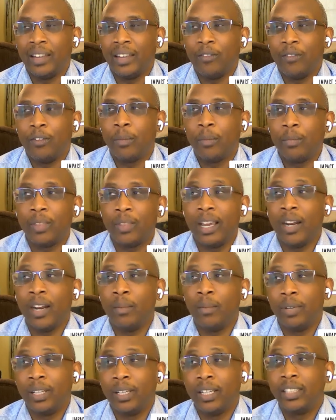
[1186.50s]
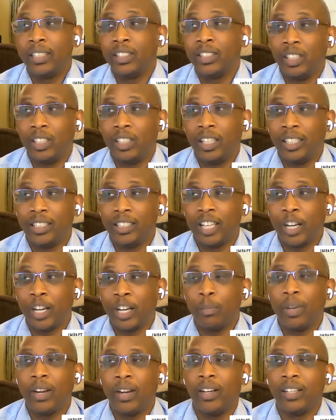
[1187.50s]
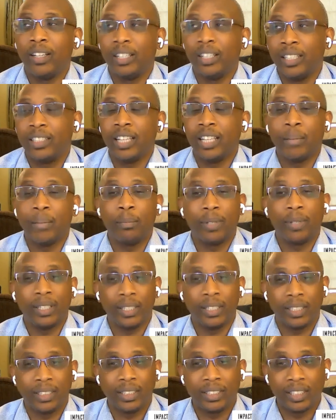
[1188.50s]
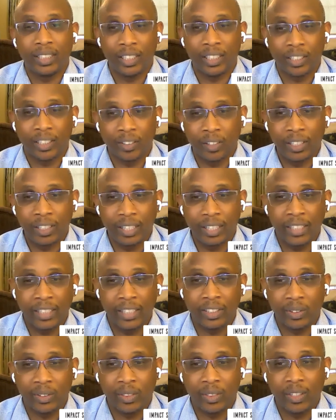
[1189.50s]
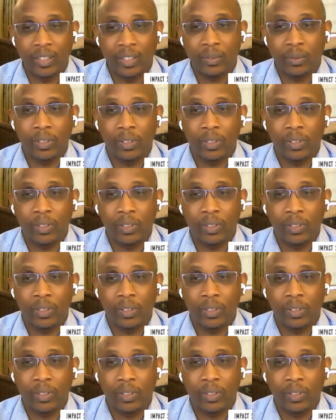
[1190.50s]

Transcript: from there, because it's not apparent, it's not being considered, right, as you think through